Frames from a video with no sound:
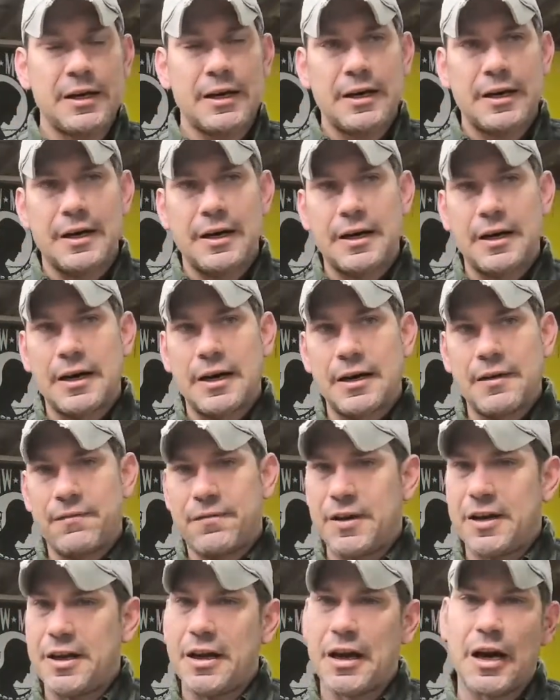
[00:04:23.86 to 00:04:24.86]

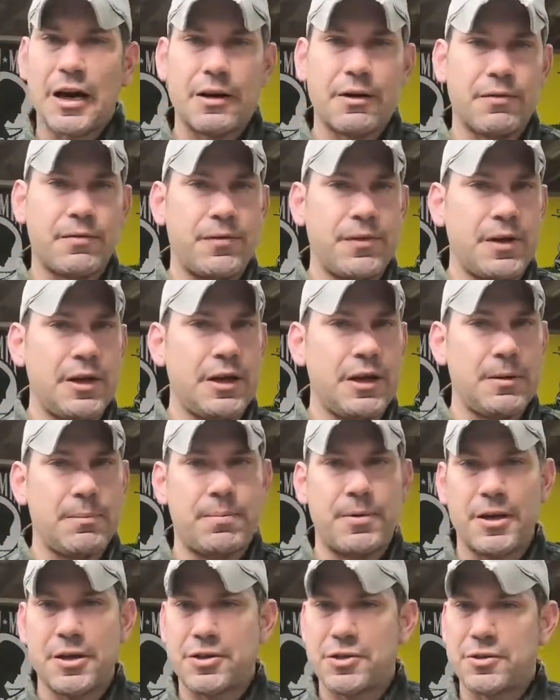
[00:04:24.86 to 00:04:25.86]
videography,
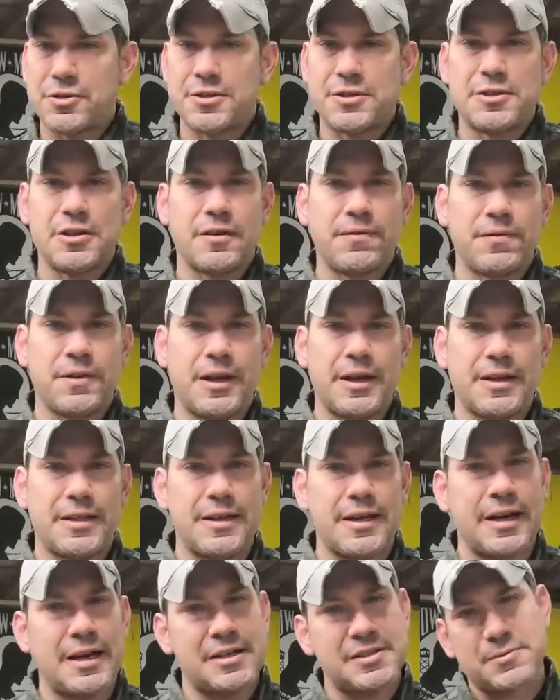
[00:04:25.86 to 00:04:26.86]
pictures, stuff like
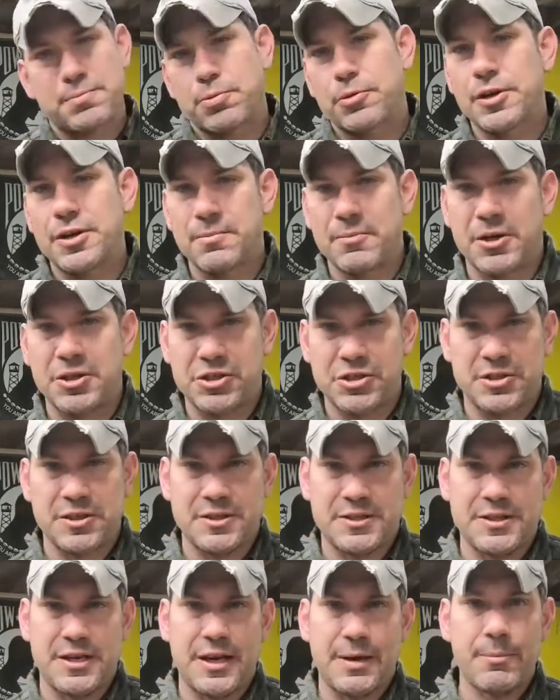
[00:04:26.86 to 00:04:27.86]
that, it's pretty much the
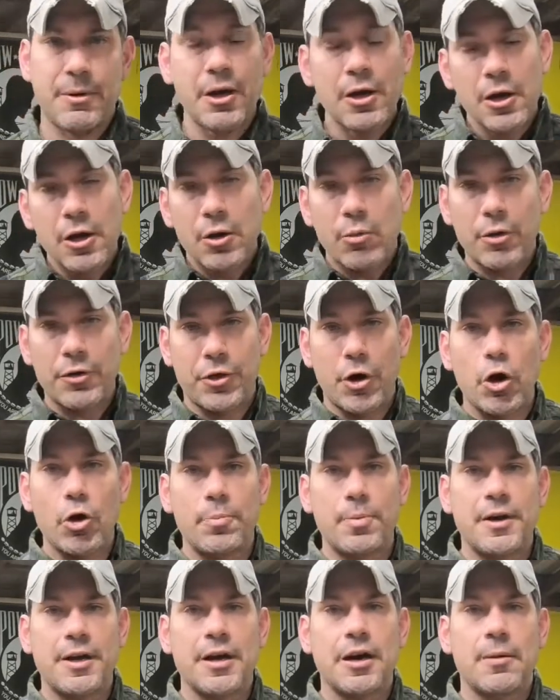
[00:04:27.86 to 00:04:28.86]
same. With
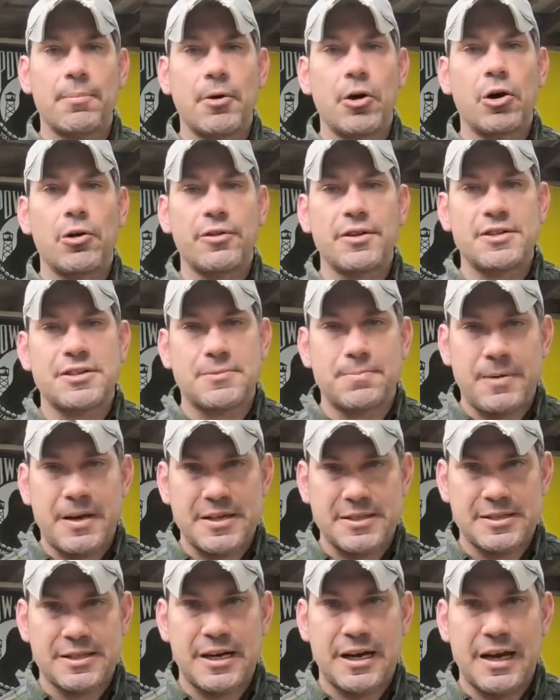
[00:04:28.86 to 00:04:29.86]
opening up all this
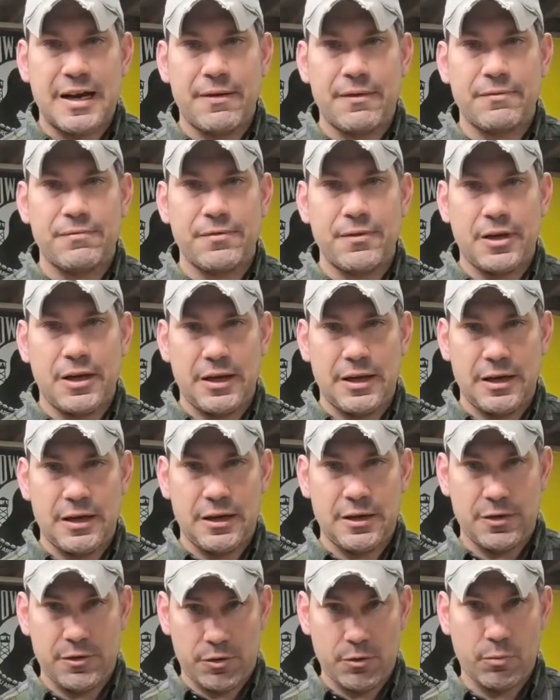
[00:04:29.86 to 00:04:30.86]
space that I have
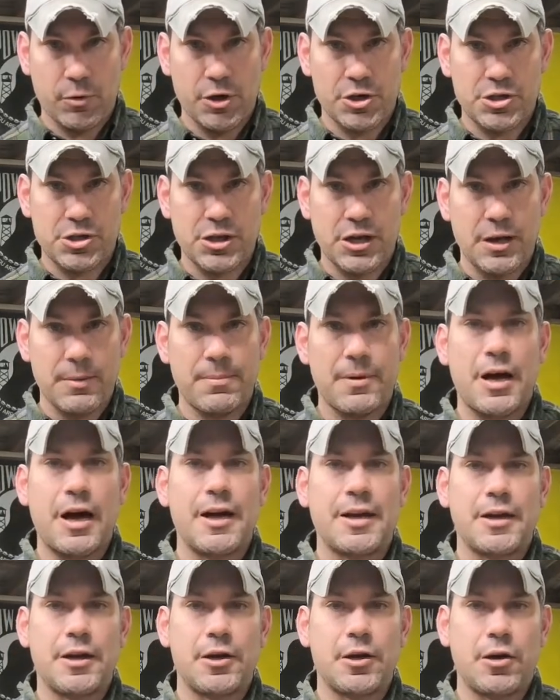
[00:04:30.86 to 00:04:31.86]
in the workshop, I
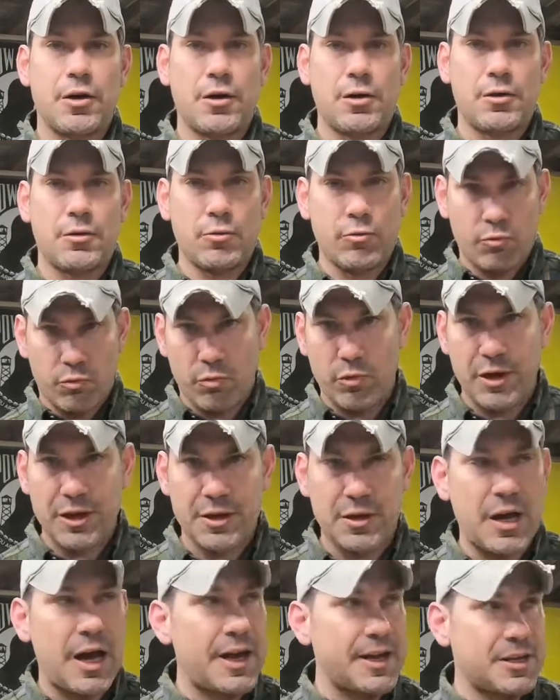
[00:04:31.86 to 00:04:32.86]

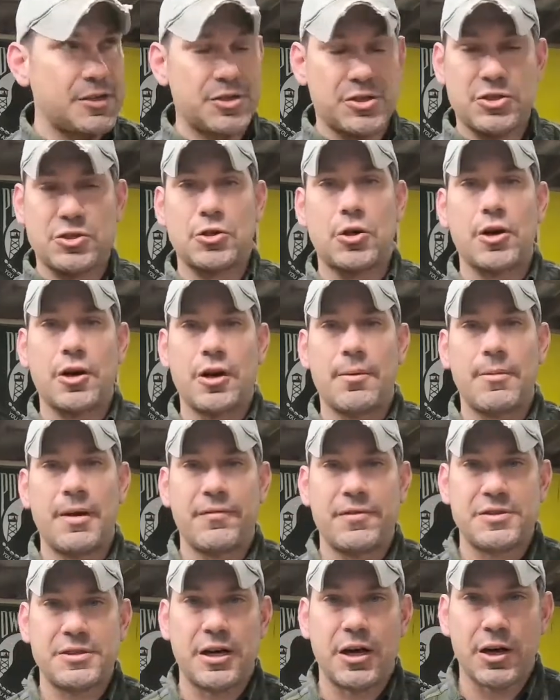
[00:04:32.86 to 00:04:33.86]
can start up my
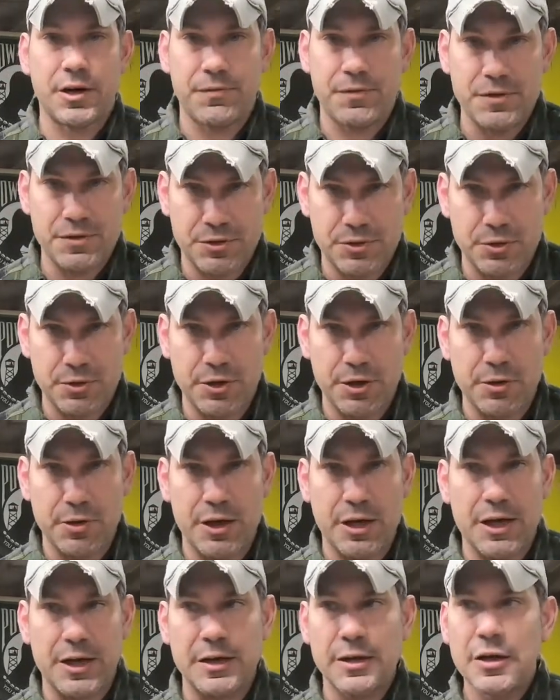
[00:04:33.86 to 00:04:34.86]
photography studio
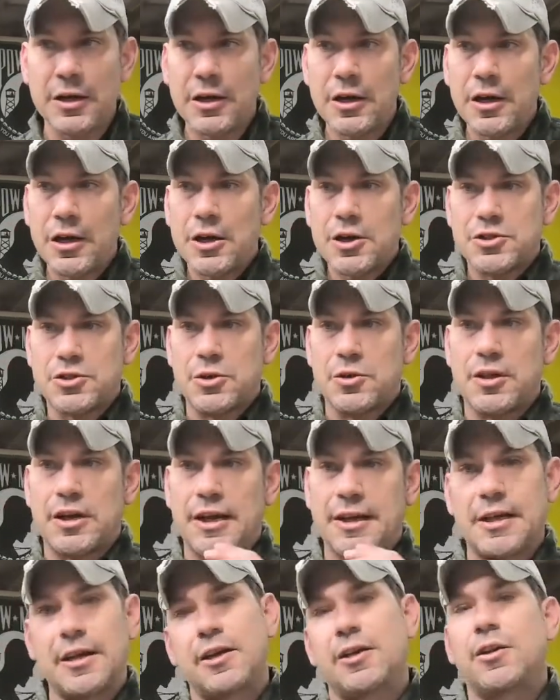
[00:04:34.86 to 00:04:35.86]
again, so that
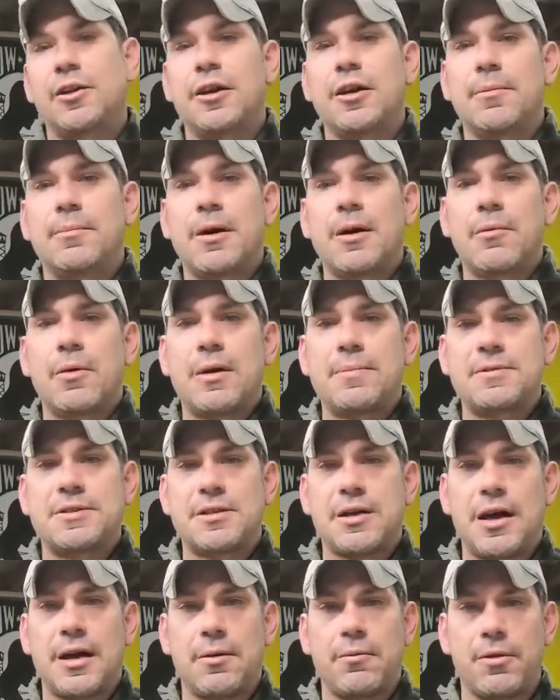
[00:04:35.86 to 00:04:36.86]
I can clean up my
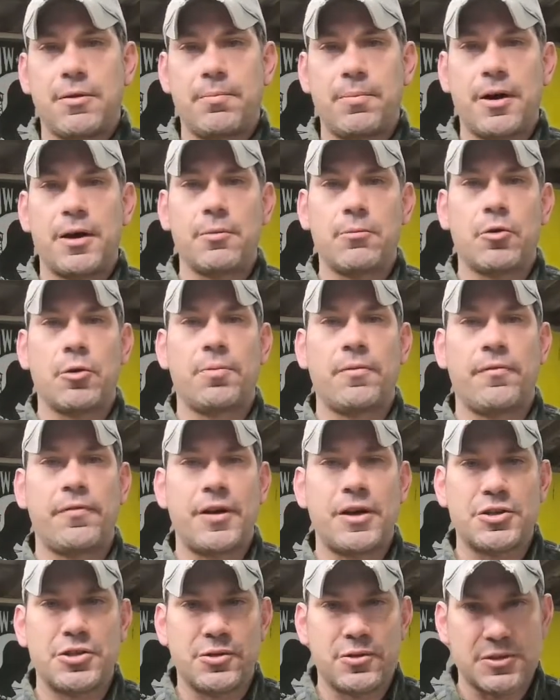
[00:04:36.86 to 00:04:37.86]
website with better, more
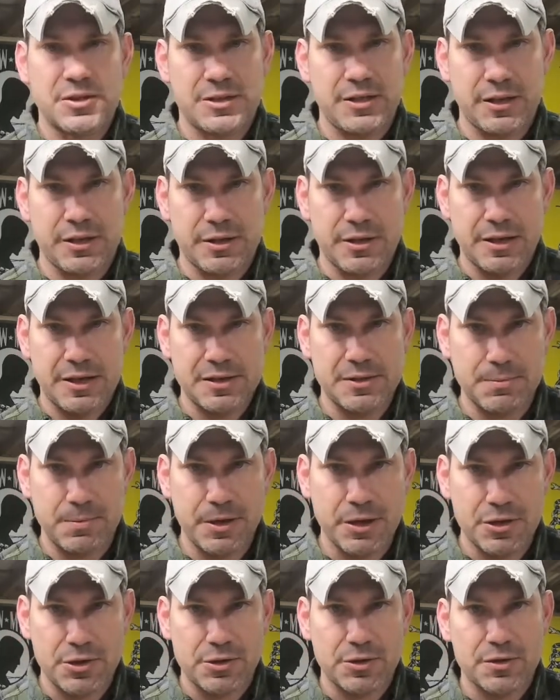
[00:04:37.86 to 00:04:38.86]
professional, standardized
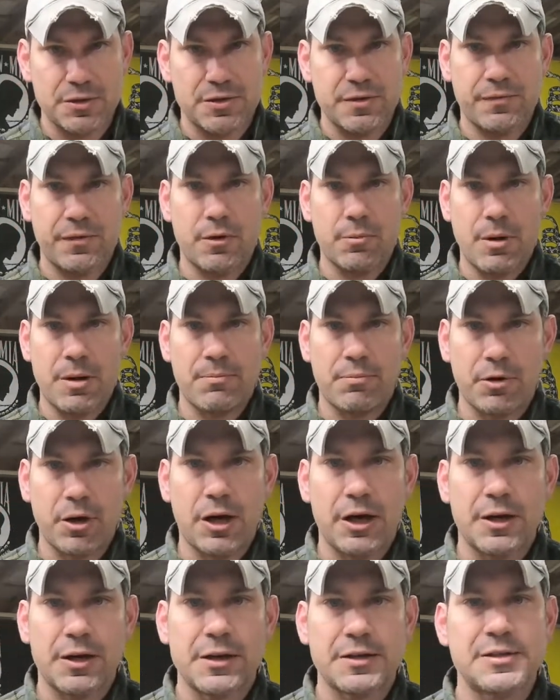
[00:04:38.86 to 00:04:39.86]
pictures of all my
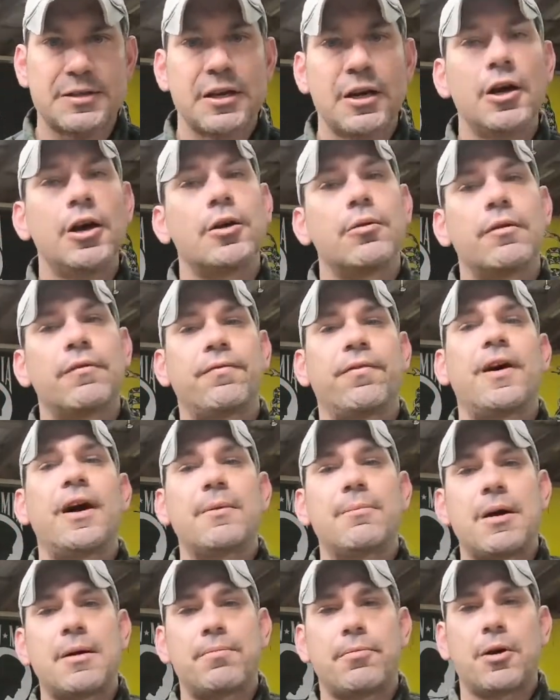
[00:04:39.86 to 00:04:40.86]
products,
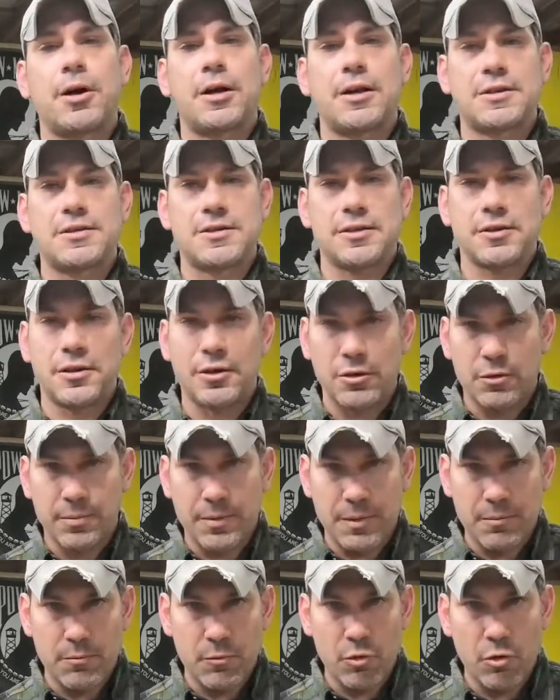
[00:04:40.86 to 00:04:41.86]
refine my products a little
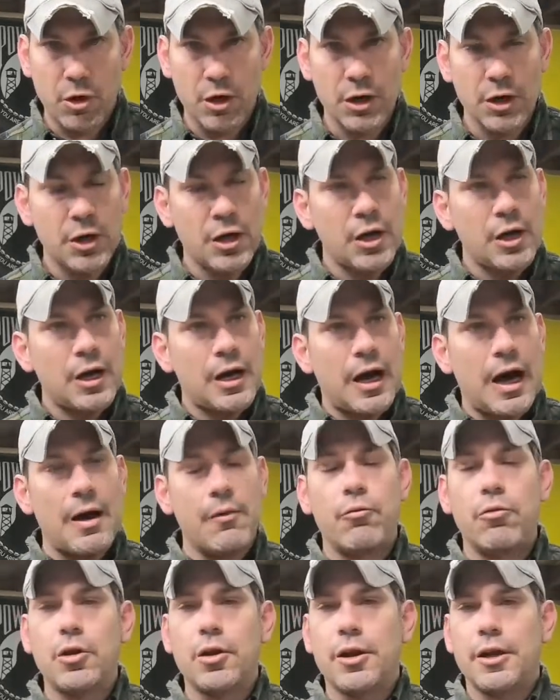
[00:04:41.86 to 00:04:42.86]
bit more. I
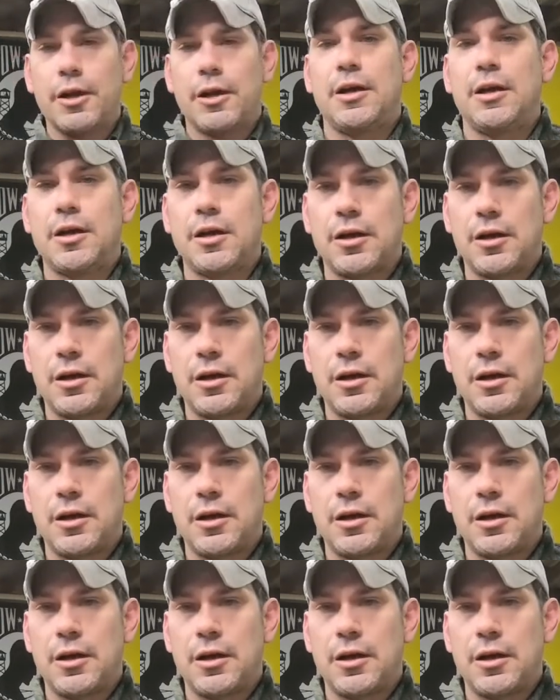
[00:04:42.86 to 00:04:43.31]
really